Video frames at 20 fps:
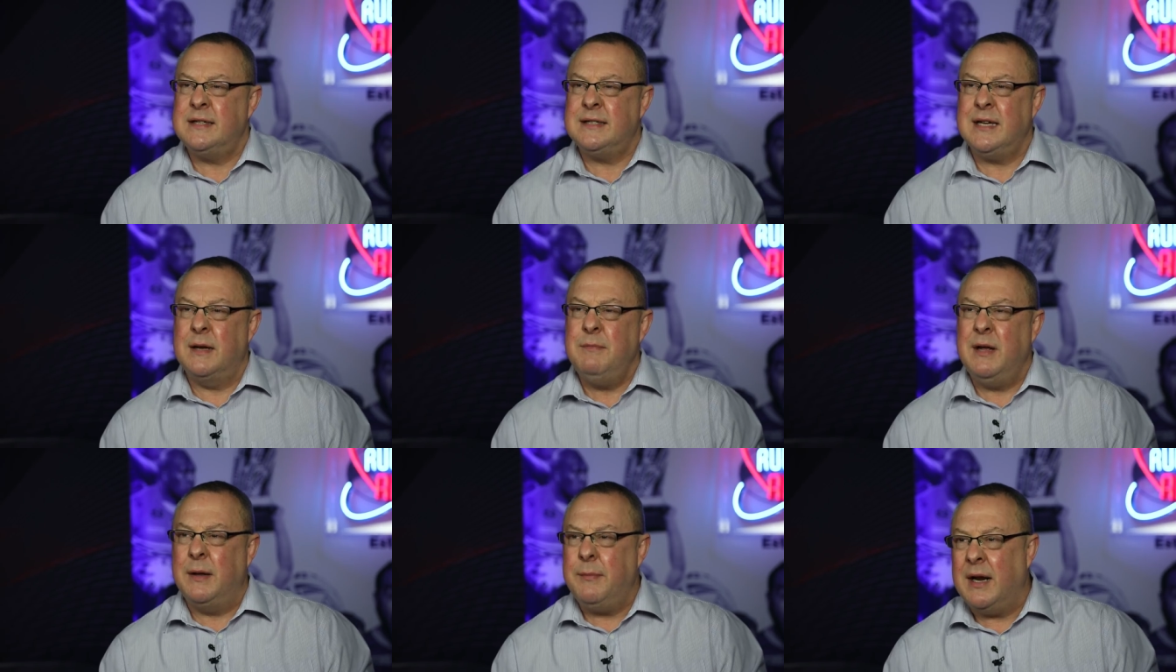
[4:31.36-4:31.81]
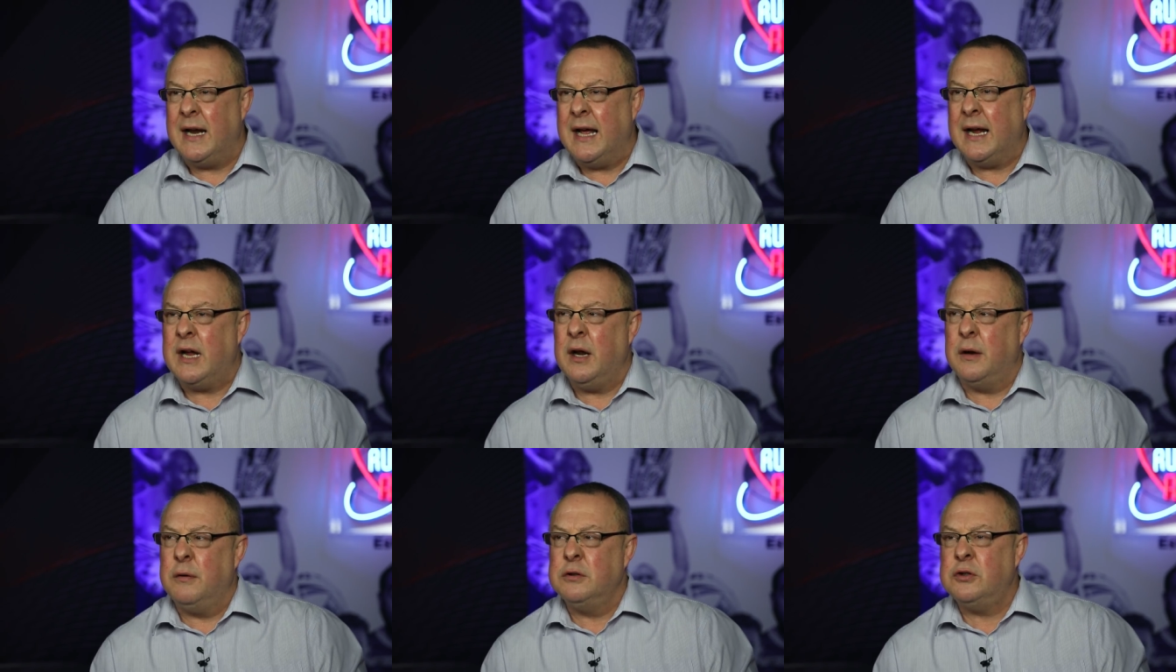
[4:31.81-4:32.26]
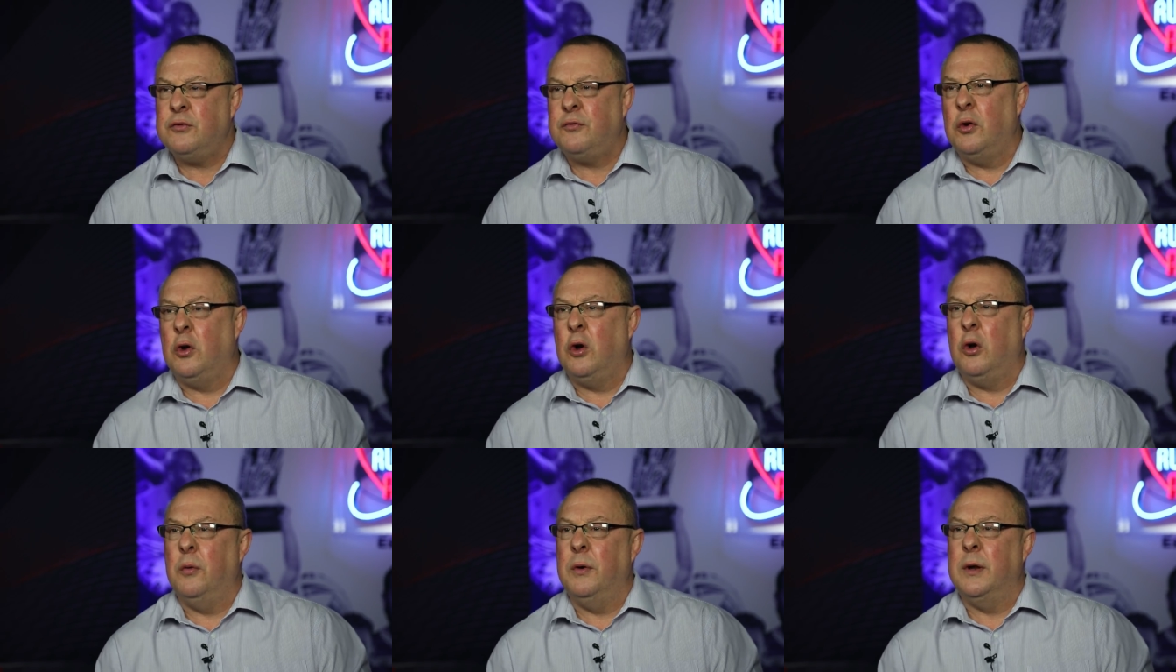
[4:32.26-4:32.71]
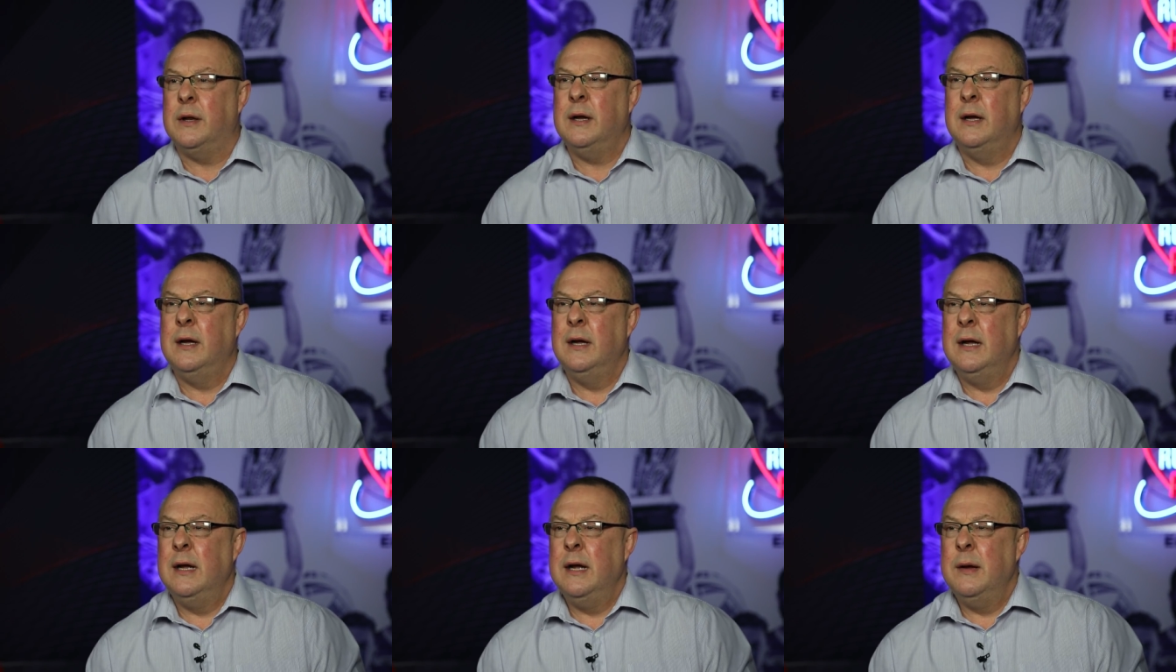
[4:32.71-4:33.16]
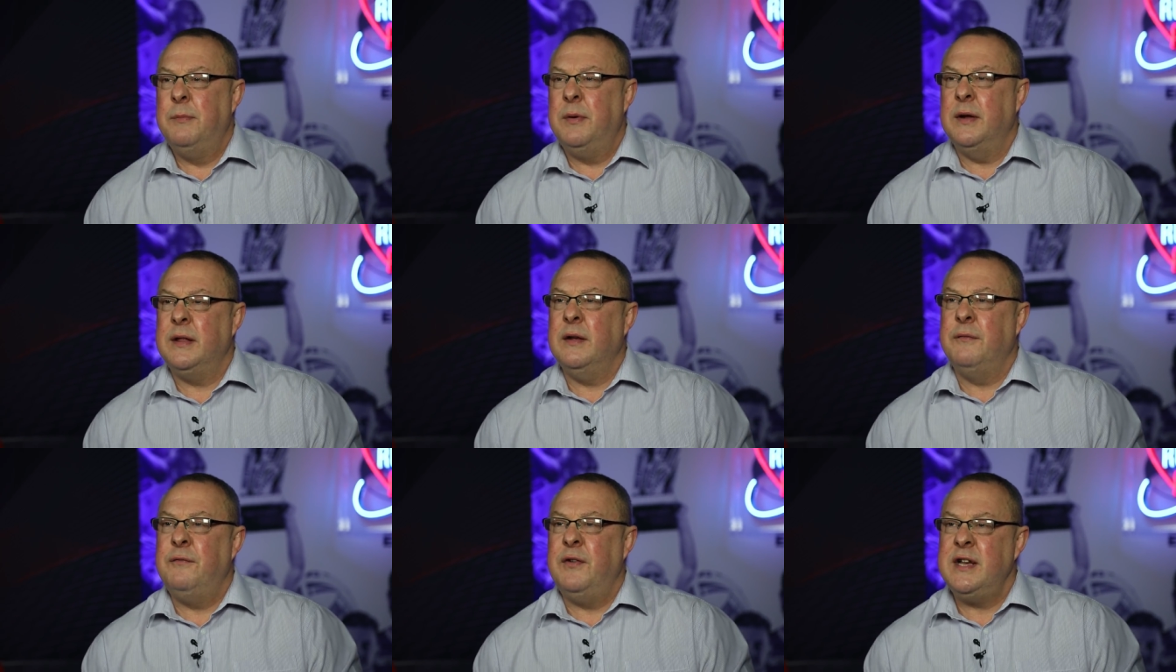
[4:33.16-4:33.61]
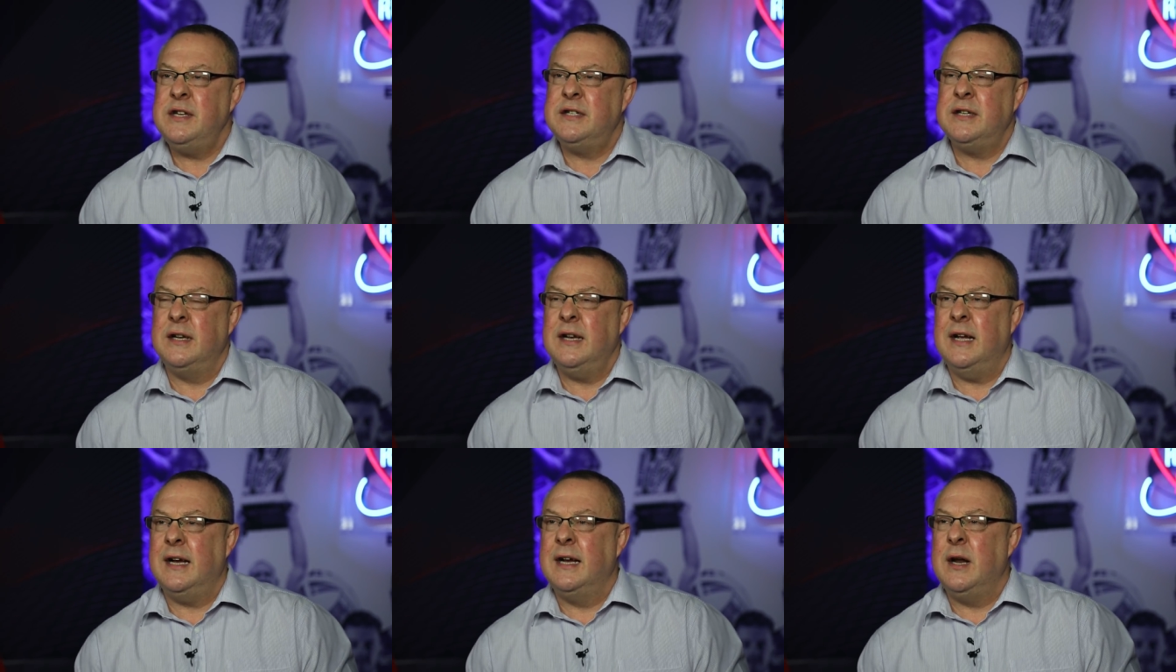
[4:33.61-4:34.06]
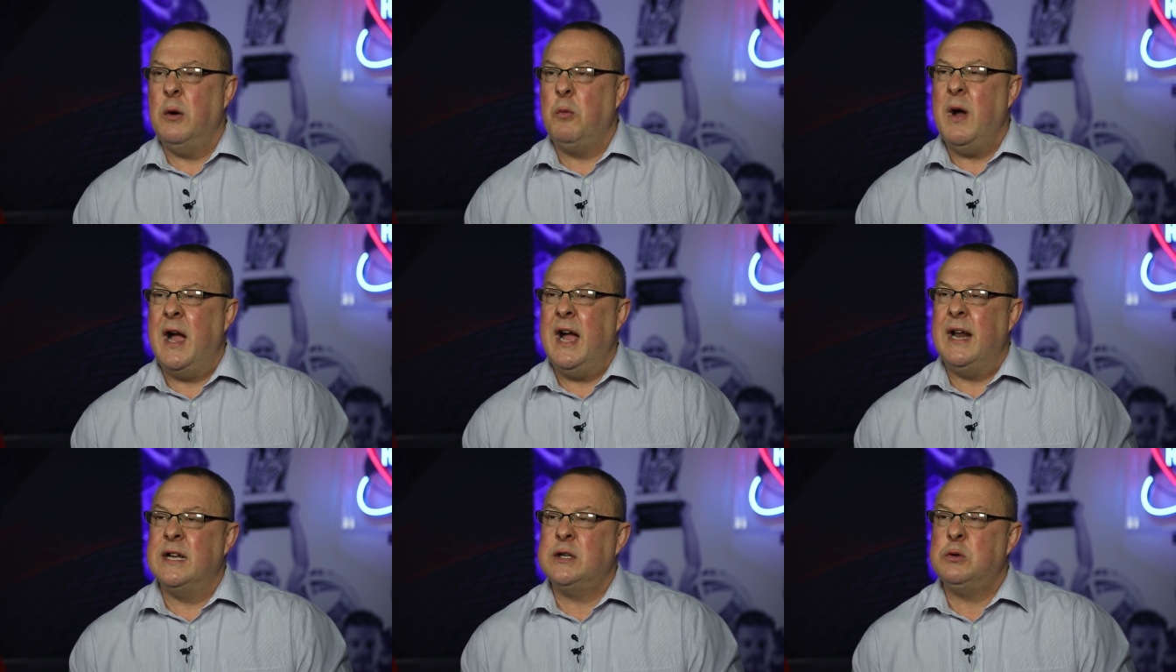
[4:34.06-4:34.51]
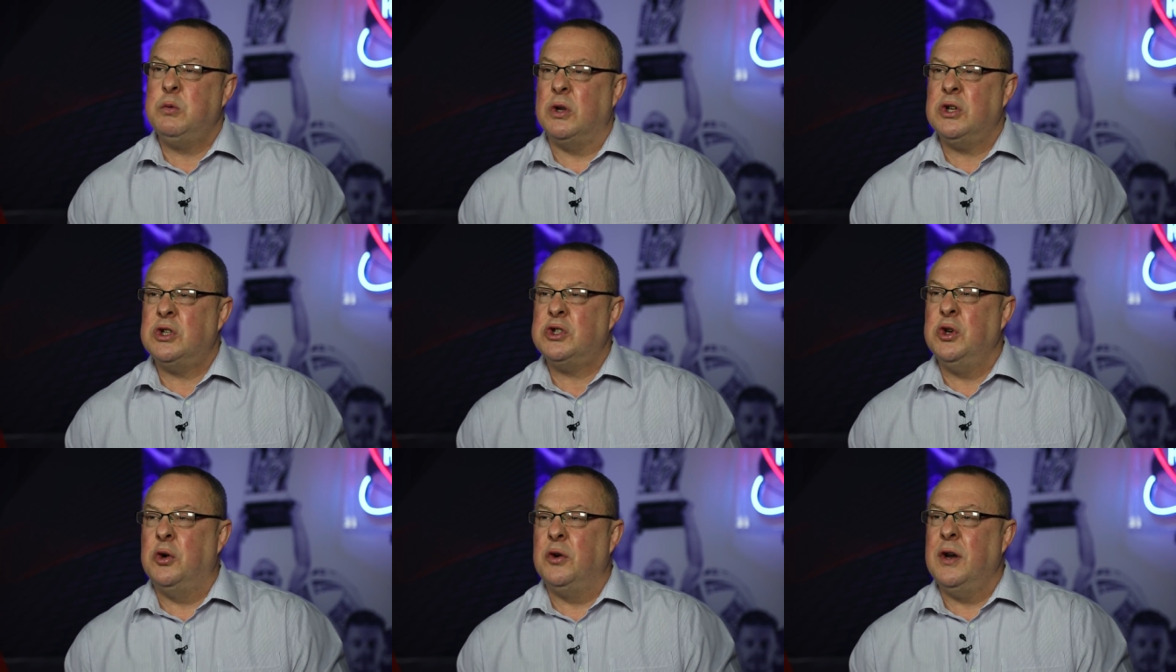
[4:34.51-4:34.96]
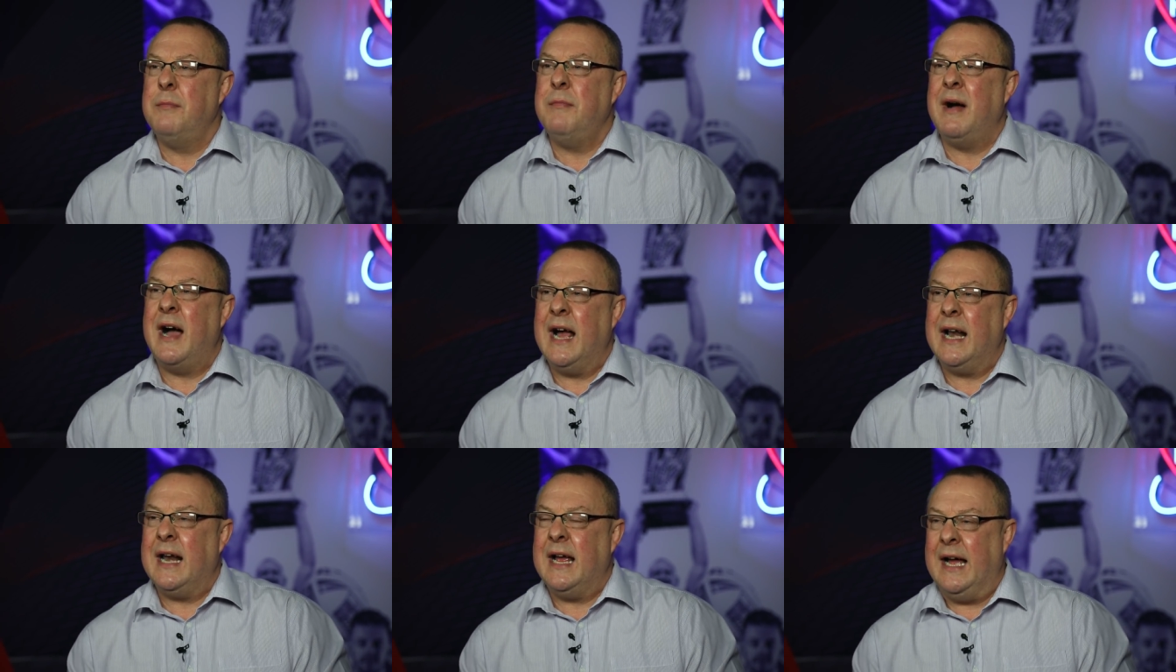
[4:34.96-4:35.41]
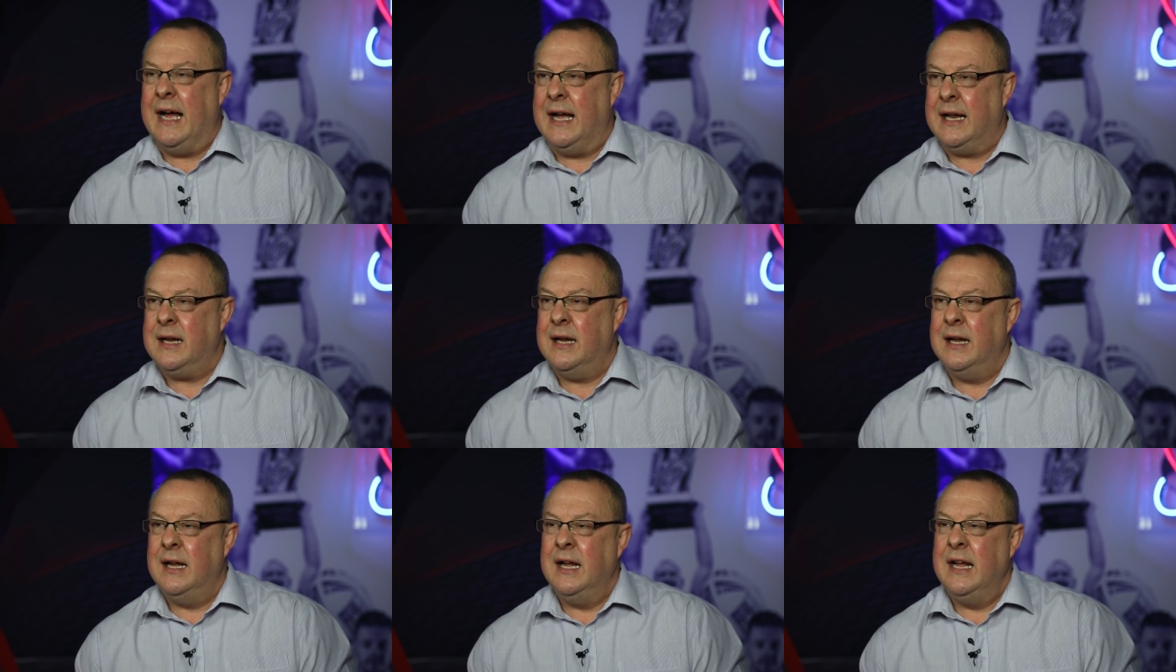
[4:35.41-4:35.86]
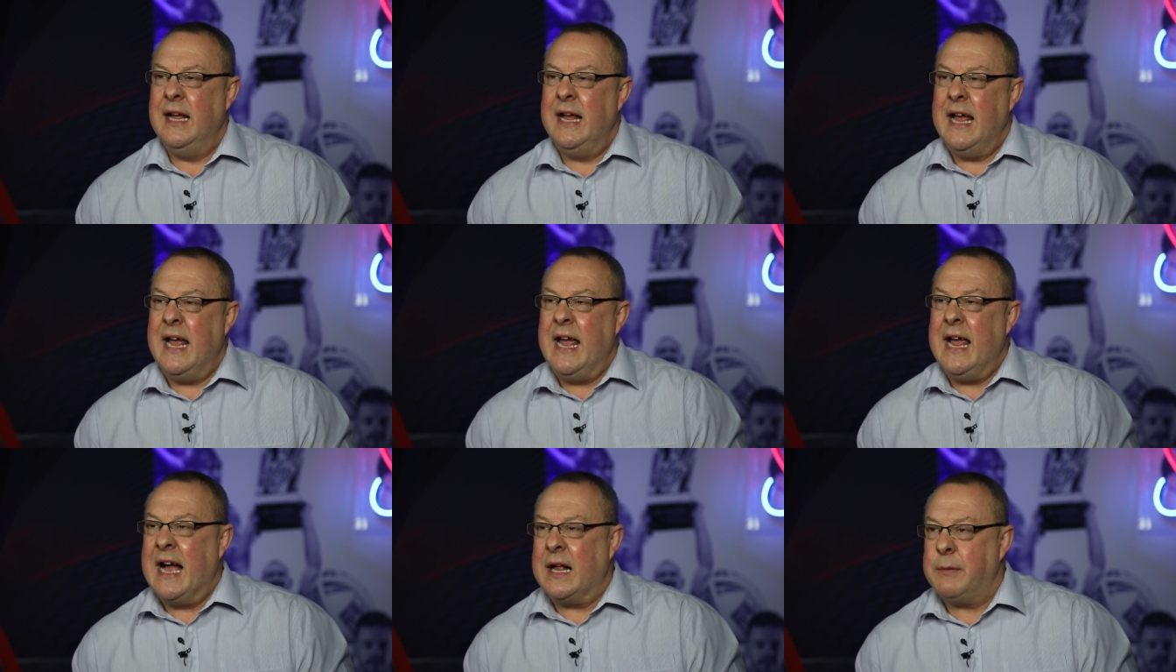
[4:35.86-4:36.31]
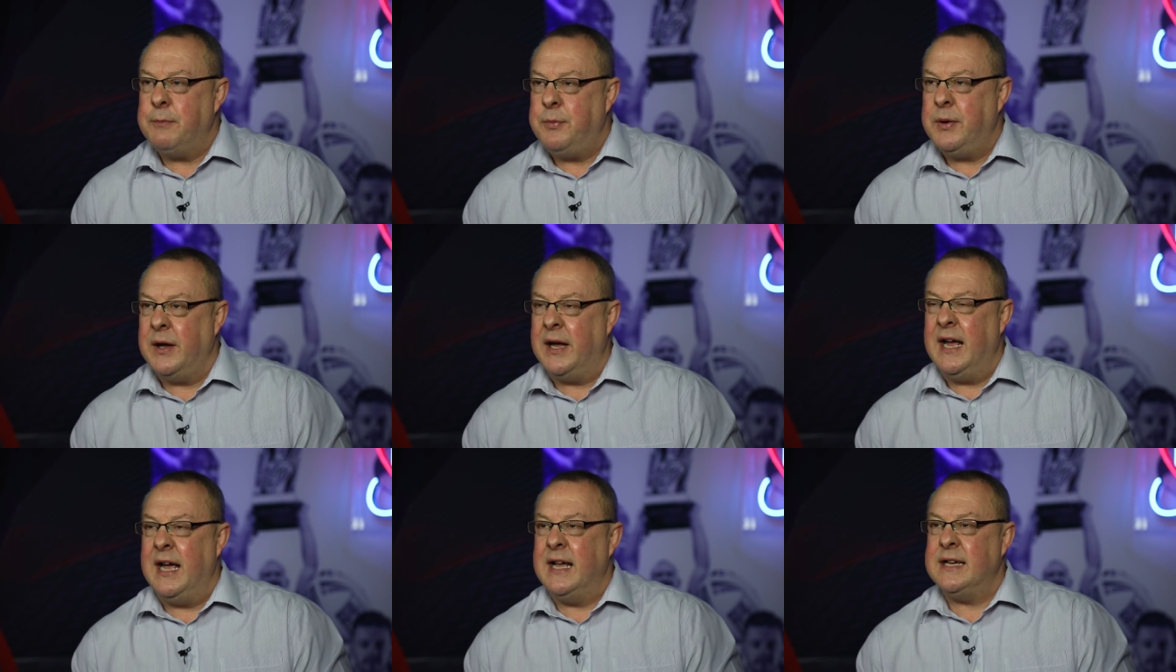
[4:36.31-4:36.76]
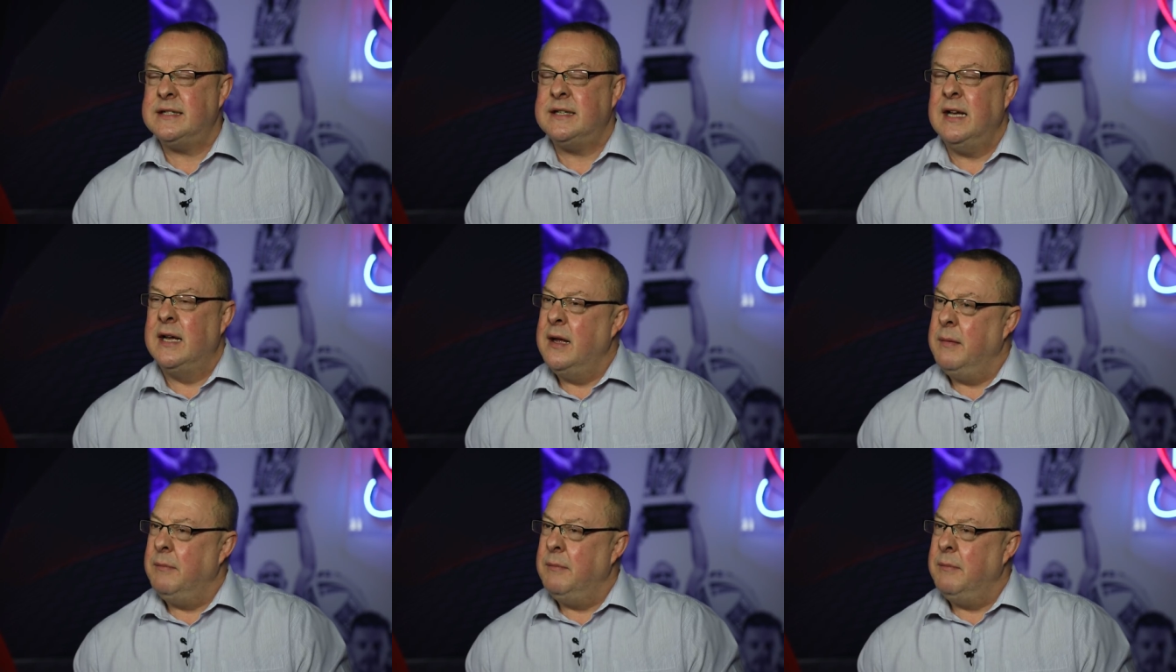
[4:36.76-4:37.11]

said maybe like a loose forward, but the vision and awareness what Tony Myler had, he had pace.